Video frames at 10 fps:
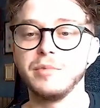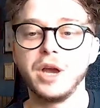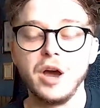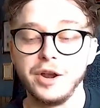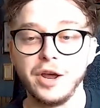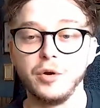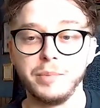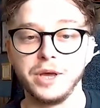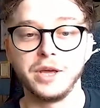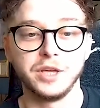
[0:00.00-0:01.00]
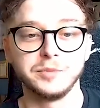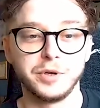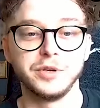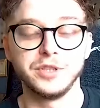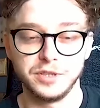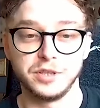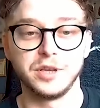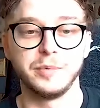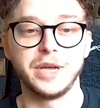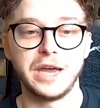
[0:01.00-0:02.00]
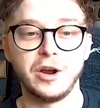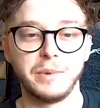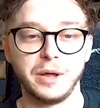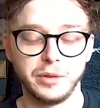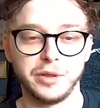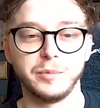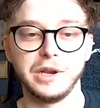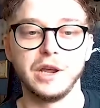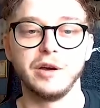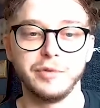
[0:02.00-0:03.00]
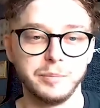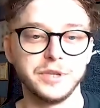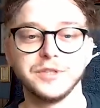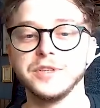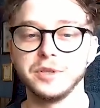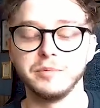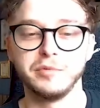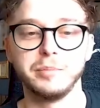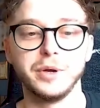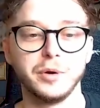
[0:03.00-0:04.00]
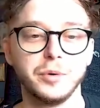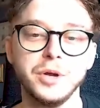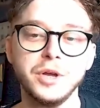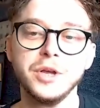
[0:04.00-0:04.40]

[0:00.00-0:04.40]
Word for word: We can't help it. It's because it's the thing we care about, the thing we love, the business that we've built.